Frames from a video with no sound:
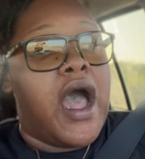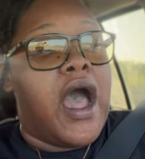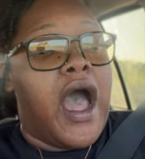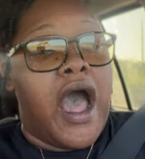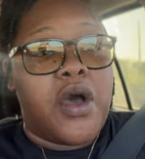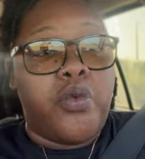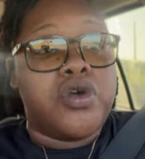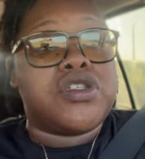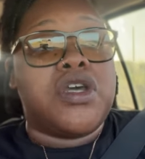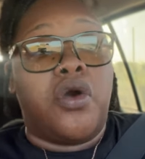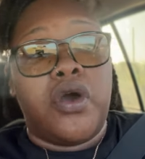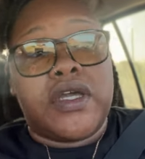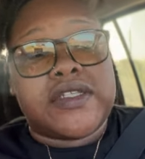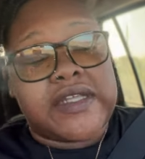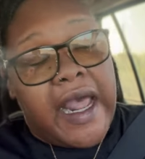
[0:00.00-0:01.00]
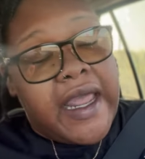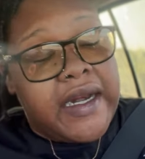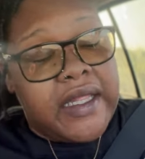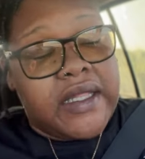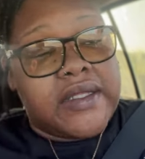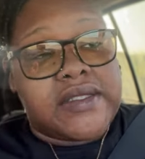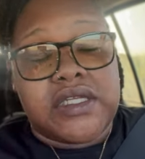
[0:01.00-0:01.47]
I was so
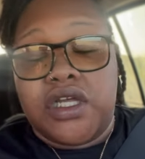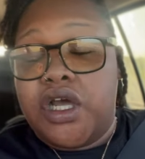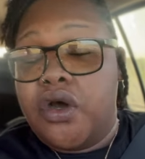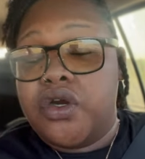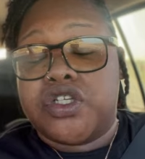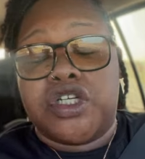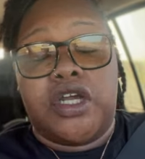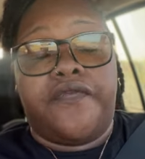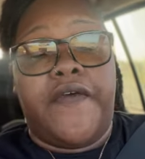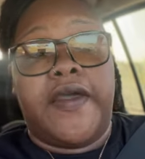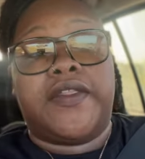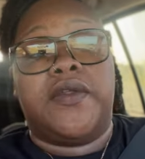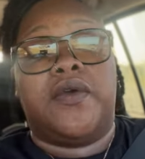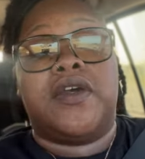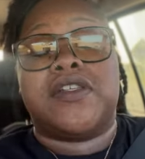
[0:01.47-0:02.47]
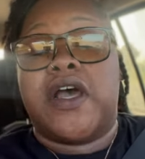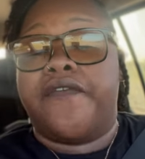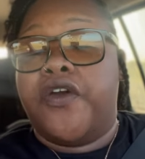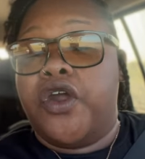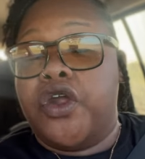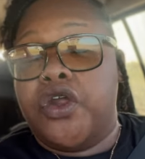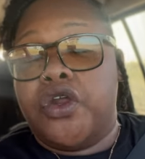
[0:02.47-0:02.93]
excited to go to Sugar Factory because I've
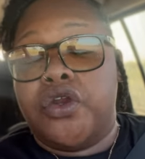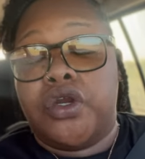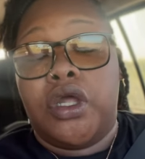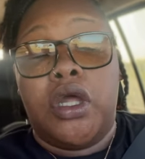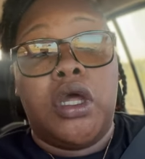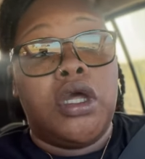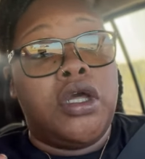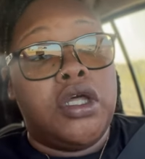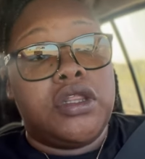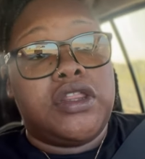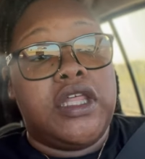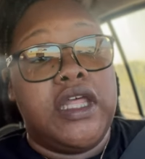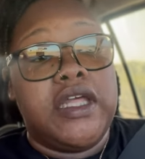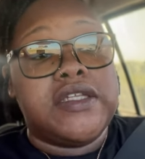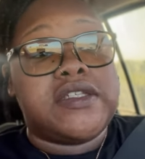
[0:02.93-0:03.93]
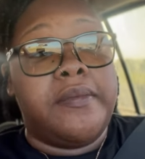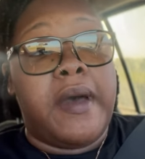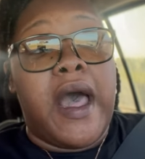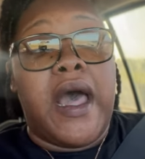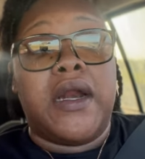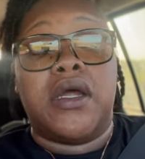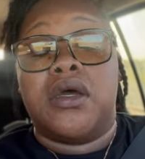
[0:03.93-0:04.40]
heard good things
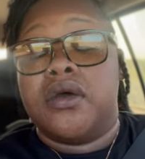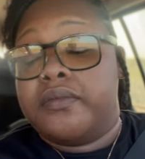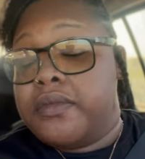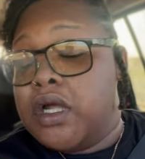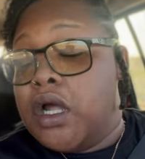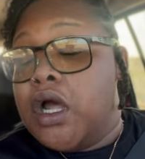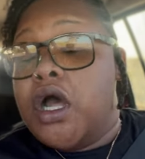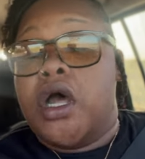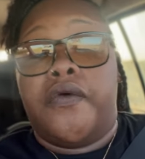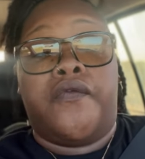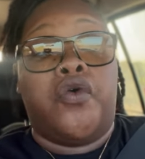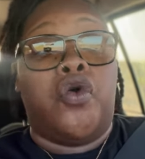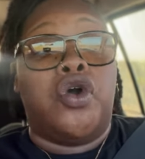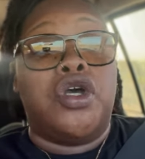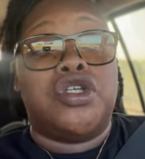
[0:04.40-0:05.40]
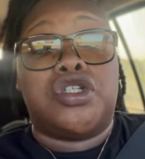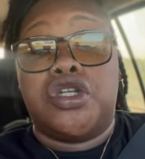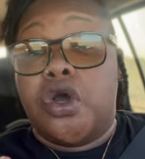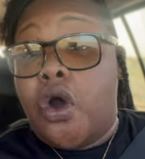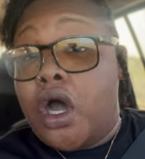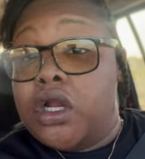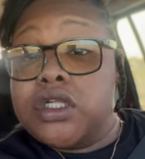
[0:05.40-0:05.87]
about them. Of course, you
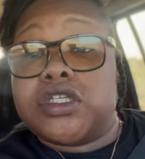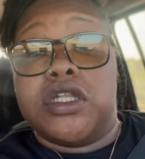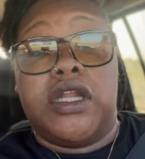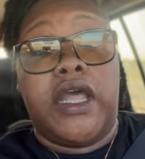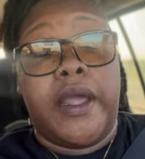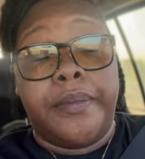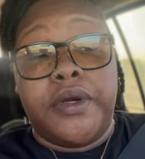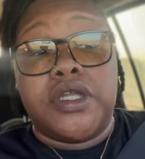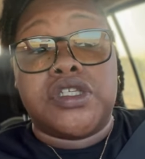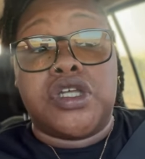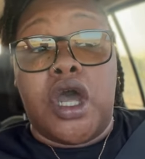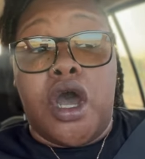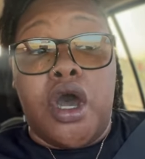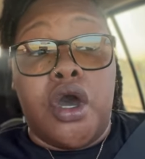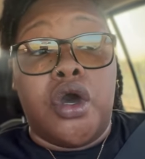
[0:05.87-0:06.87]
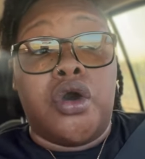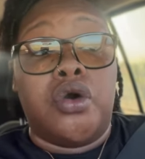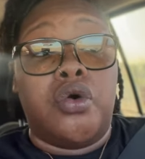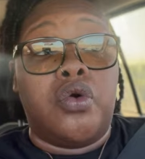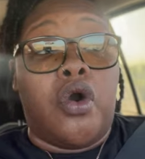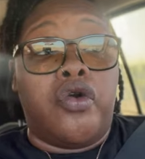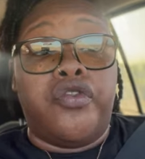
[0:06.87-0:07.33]
know, all the celebrities
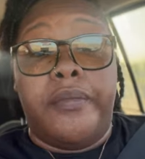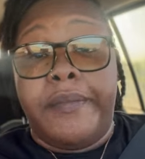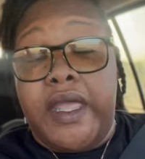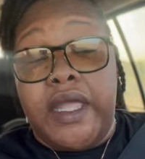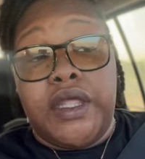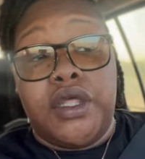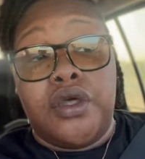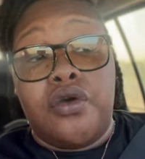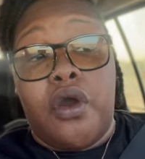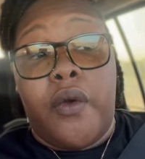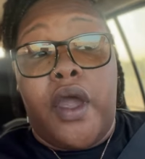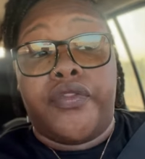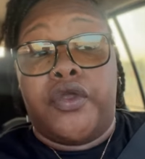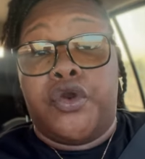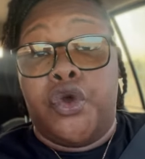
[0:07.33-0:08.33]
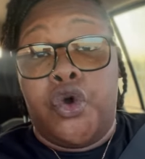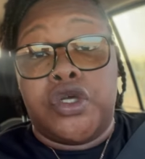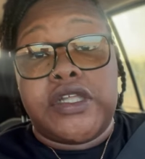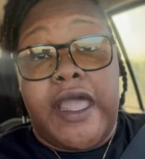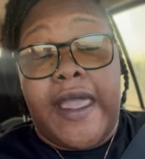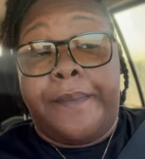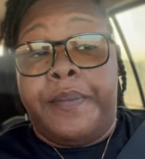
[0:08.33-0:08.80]
go on the menu or on the door.
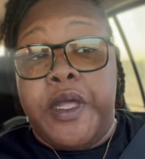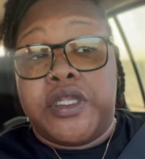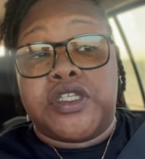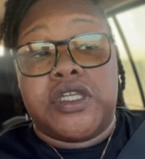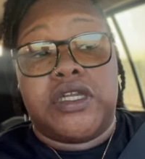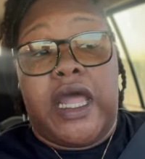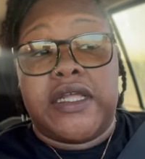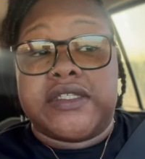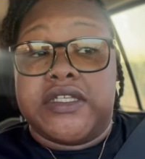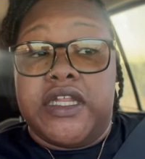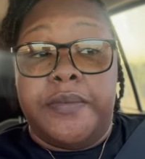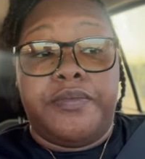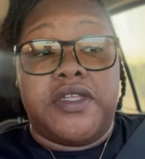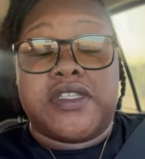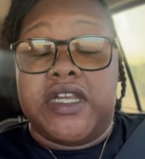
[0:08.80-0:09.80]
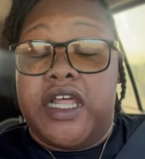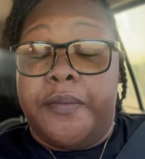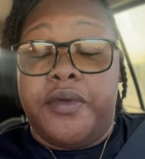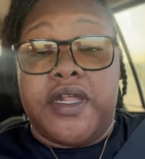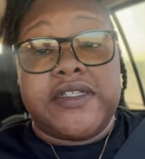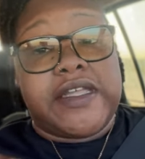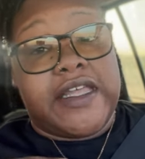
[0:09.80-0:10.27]
They have pictures like the
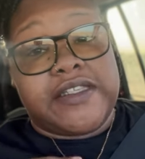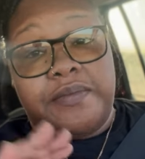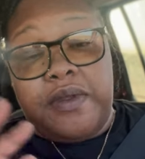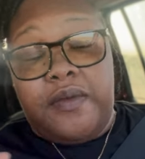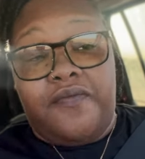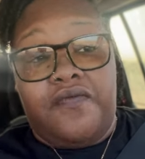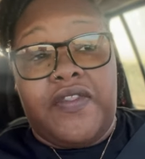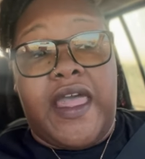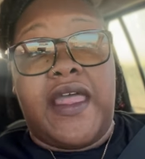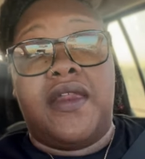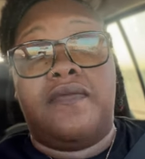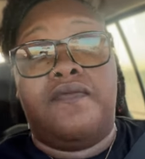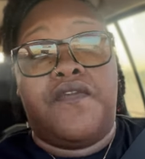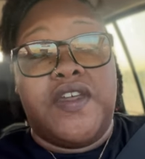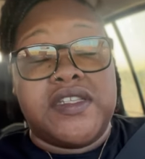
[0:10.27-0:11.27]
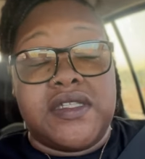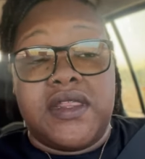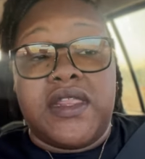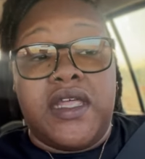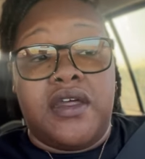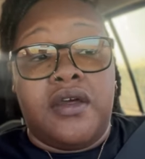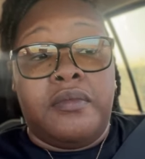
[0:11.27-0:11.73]
celebrities have been, that
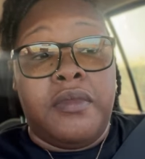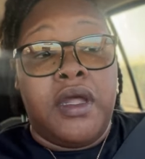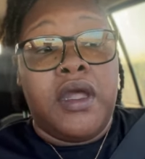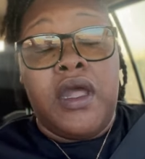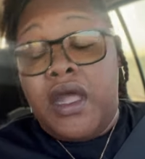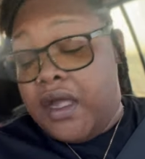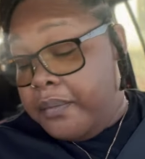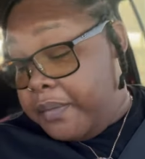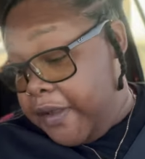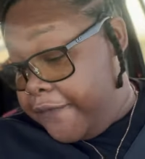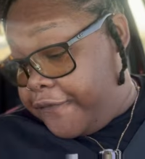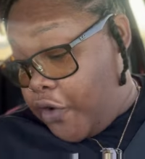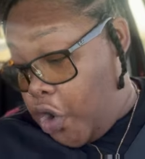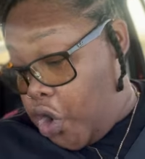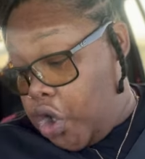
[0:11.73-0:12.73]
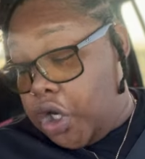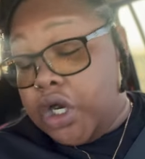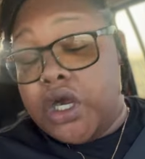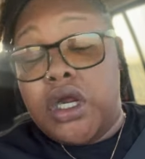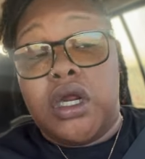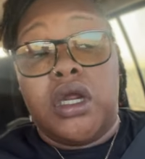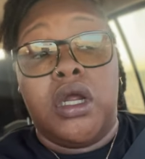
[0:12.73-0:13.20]
visit them
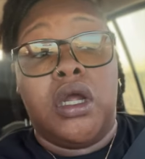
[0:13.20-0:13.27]
before.